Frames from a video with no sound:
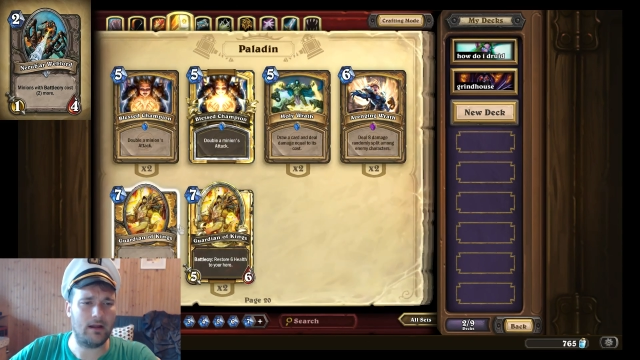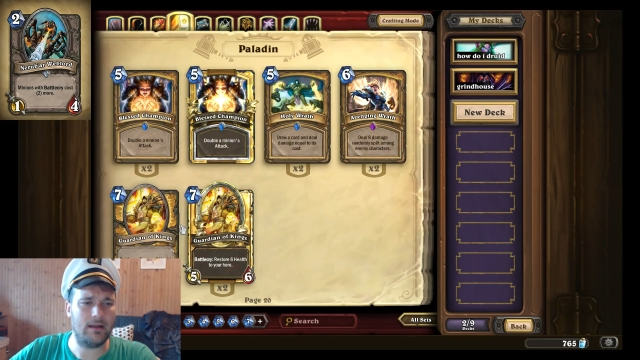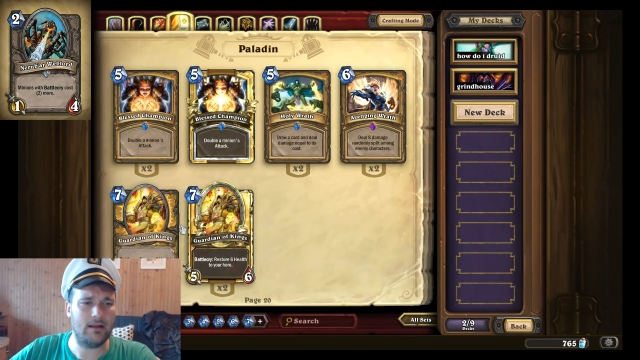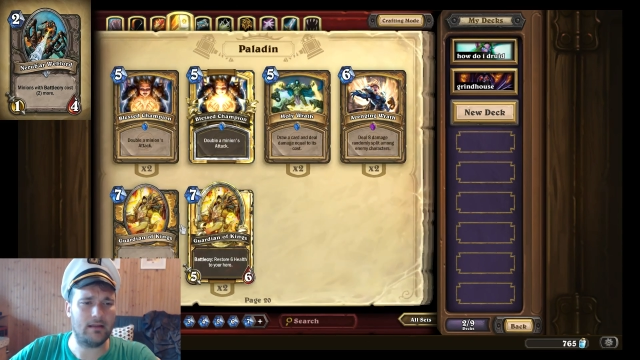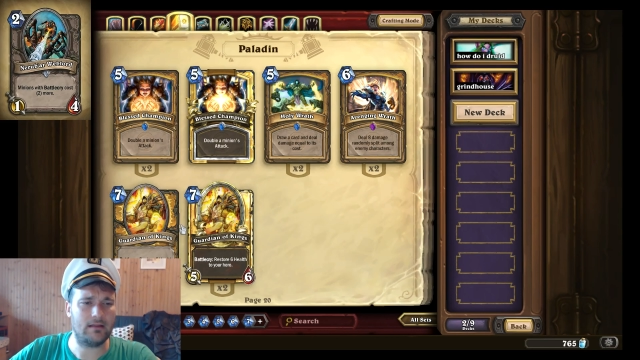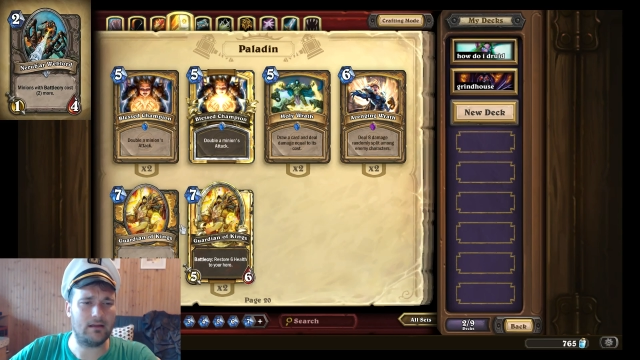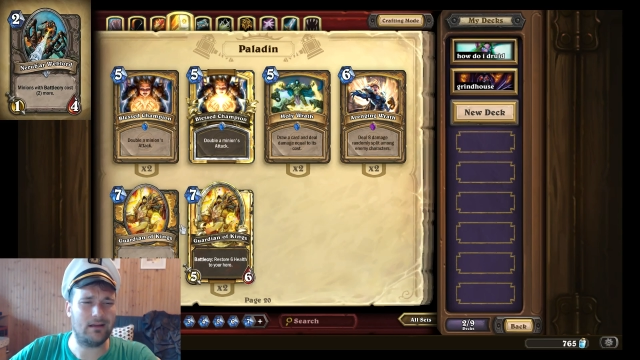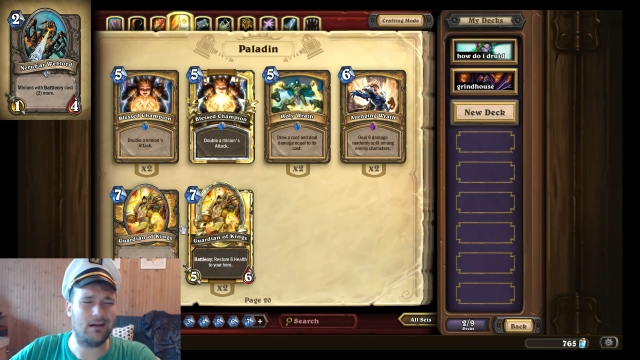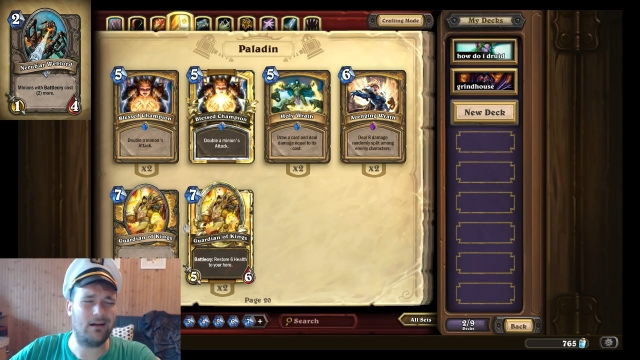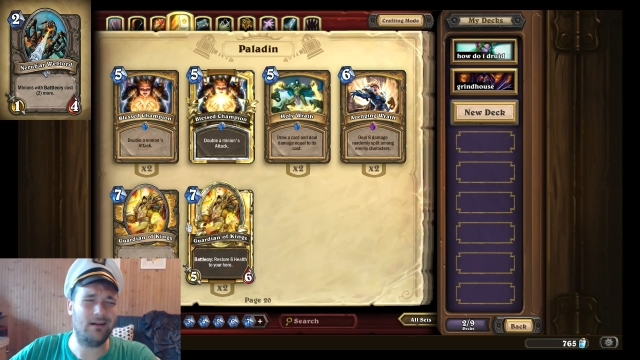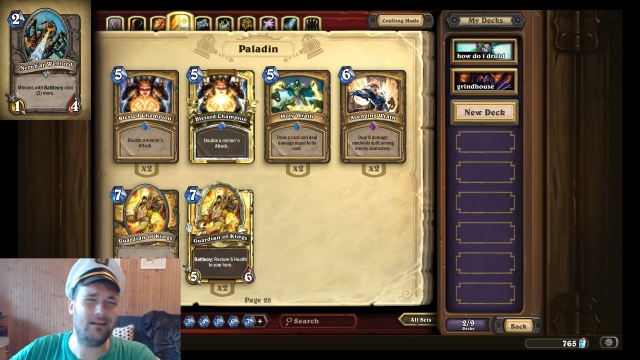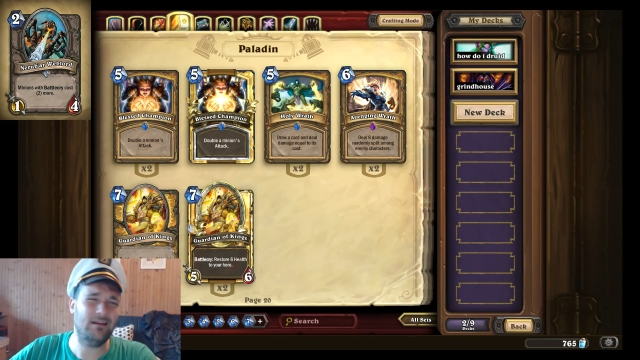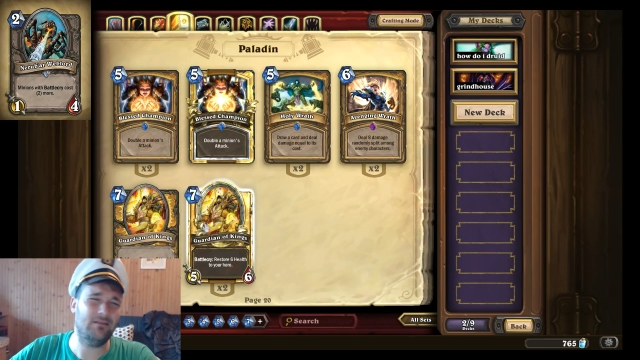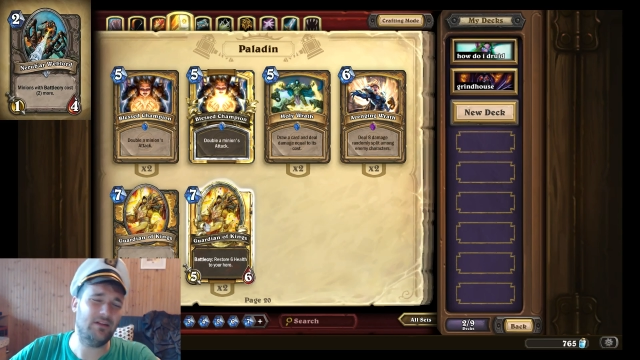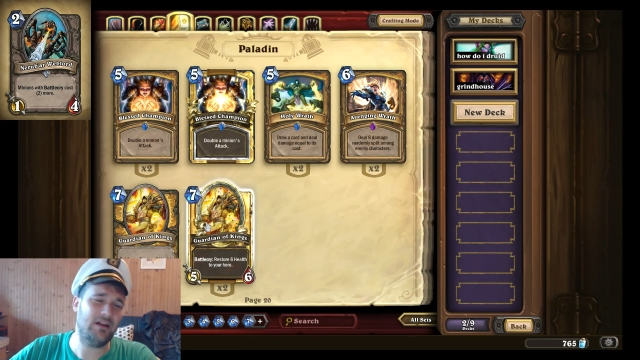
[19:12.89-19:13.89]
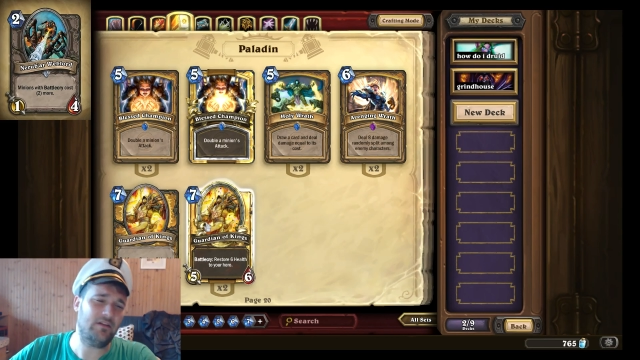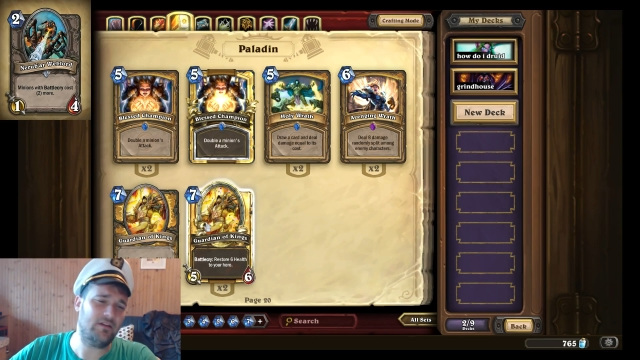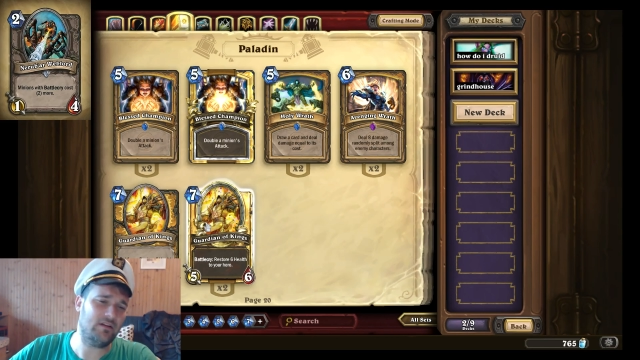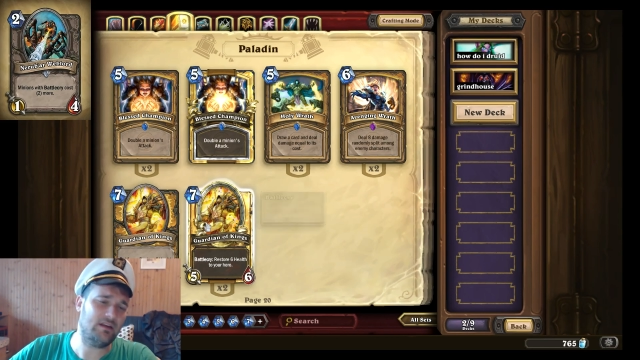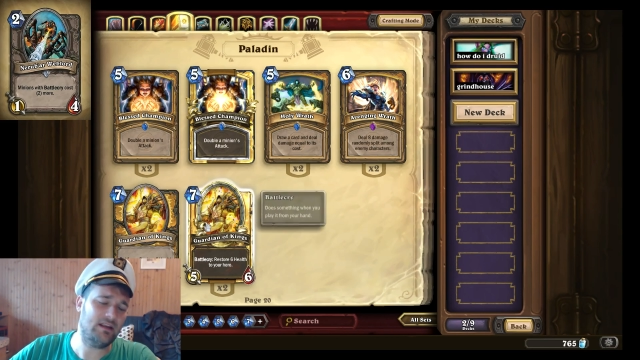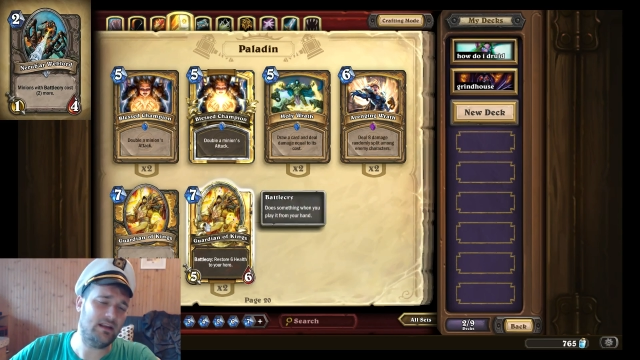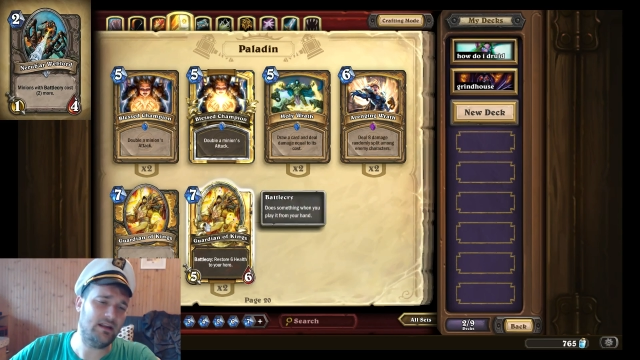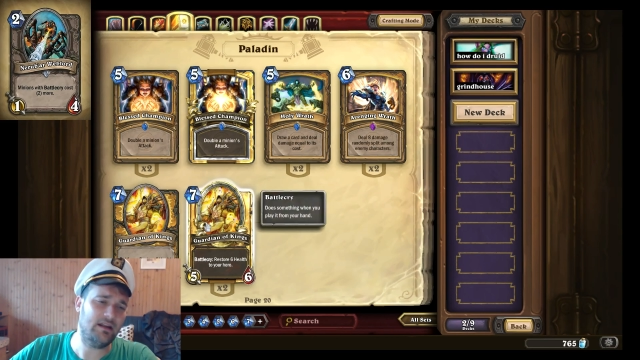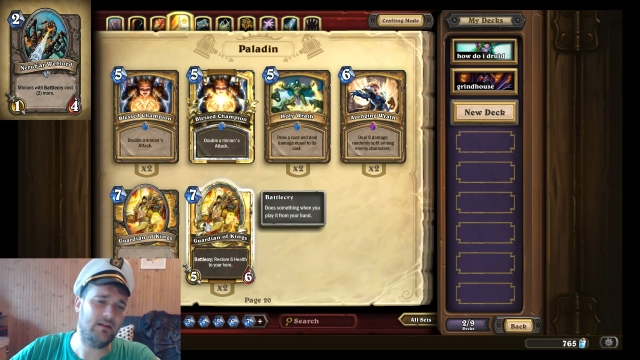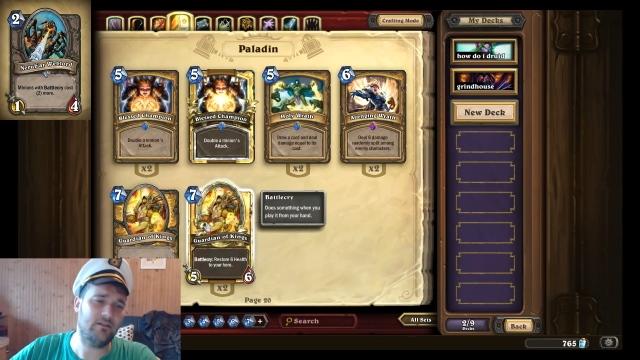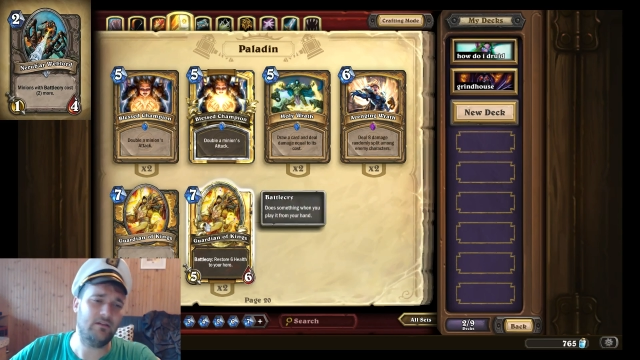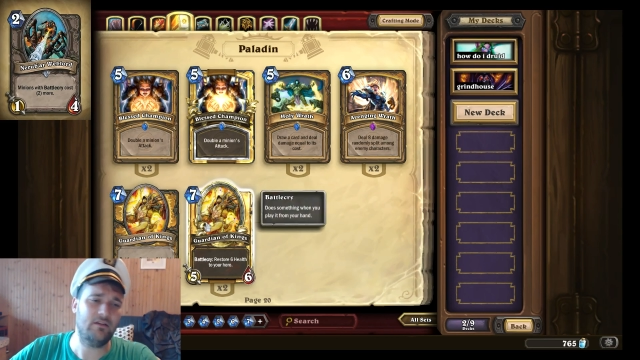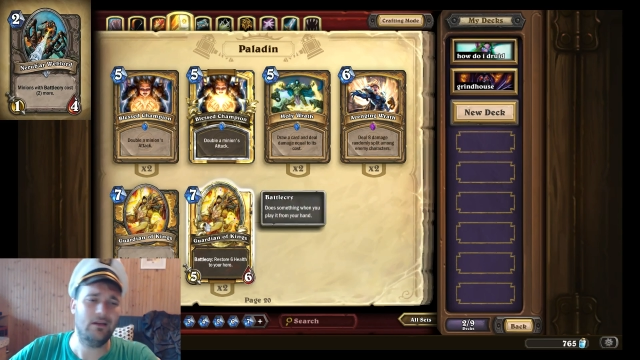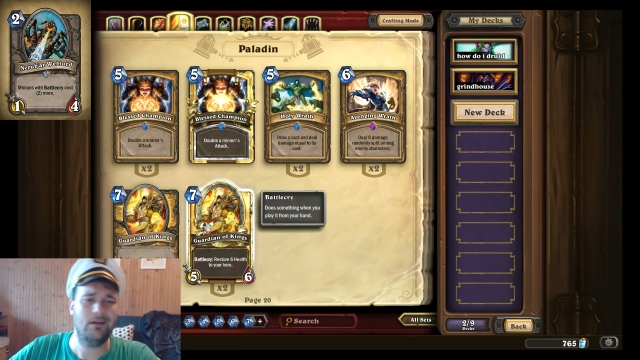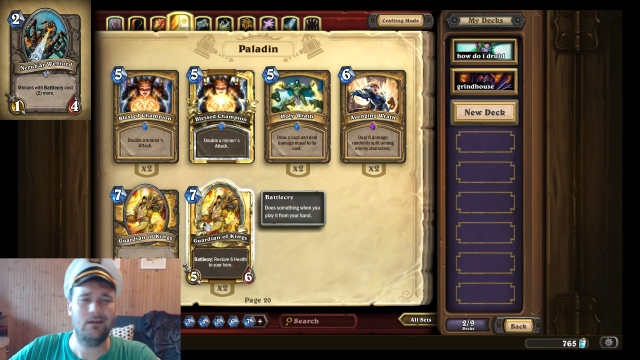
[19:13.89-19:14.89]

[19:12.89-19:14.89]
You get the Guardian of Ancient Kings.